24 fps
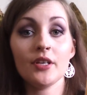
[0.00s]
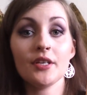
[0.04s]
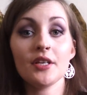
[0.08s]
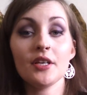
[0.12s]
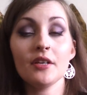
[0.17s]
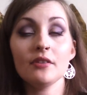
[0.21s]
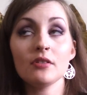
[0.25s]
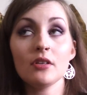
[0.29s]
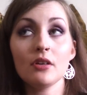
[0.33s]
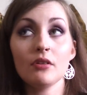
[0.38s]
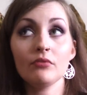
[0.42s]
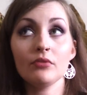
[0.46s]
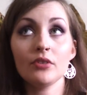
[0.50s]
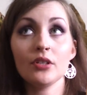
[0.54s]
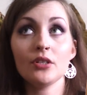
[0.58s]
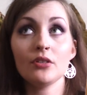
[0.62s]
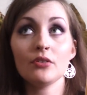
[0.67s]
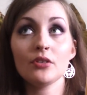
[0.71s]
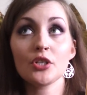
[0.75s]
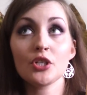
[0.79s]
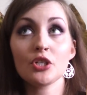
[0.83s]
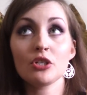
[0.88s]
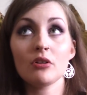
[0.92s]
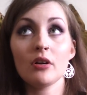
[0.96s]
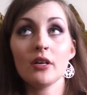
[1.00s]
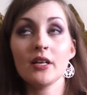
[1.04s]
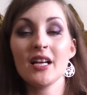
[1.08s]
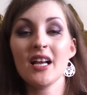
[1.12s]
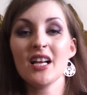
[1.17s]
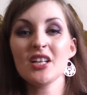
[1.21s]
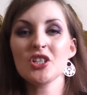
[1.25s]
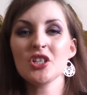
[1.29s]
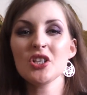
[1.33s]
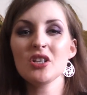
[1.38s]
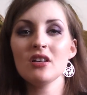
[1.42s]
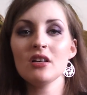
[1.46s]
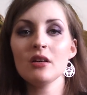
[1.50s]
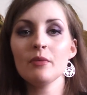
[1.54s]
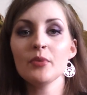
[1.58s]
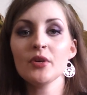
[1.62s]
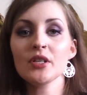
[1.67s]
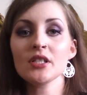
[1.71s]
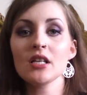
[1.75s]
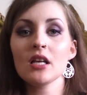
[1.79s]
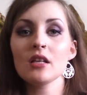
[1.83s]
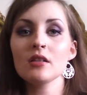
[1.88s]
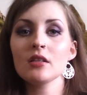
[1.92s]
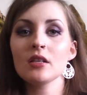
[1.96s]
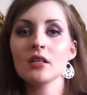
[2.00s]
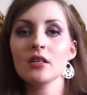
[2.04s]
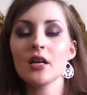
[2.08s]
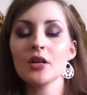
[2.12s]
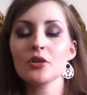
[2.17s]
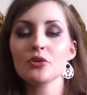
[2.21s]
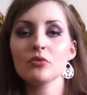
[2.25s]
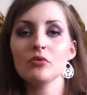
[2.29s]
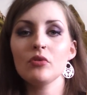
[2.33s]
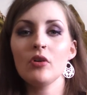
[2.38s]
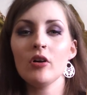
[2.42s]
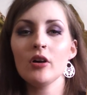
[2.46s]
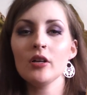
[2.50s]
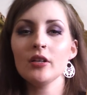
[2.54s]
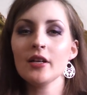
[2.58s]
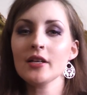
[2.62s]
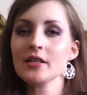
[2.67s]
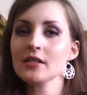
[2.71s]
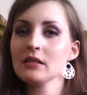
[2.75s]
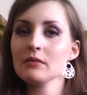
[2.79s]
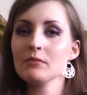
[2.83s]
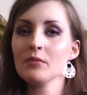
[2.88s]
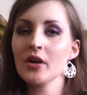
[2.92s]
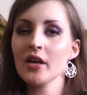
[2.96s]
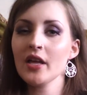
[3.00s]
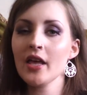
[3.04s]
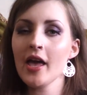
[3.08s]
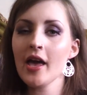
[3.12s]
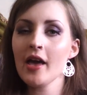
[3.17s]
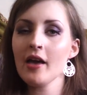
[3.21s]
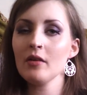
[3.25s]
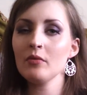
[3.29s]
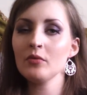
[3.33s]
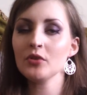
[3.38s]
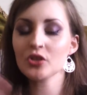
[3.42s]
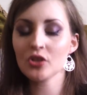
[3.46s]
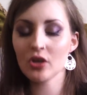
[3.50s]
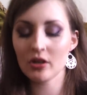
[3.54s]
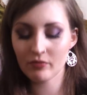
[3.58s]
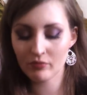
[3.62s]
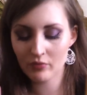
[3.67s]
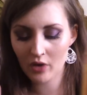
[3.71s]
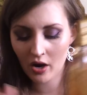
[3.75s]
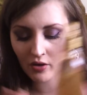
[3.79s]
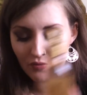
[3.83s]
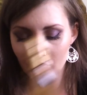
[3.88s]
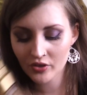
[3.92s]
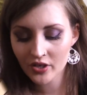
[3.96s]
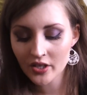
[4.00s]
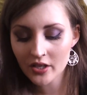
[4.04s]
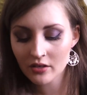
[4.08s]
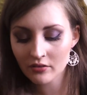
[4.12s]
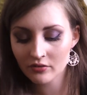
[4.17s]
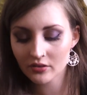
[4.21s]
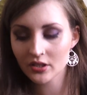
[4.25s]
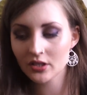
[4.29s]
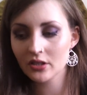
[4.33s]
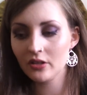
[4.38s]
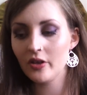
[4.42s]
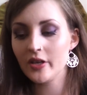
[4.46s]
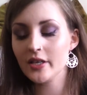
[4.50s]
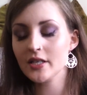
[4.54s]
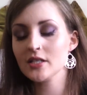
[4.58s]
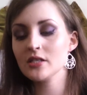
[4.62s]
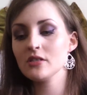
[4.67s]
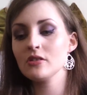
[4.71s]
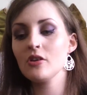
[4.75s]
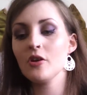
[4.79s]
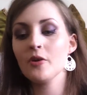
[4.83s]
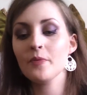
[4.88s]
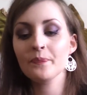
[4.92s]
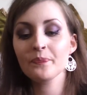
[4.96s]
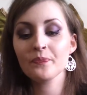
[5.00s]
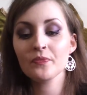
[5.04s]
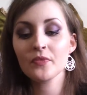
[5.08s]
It gives it a really nice shine. It actually kind of brings out the natural highlights in my hair, which I really, really like. So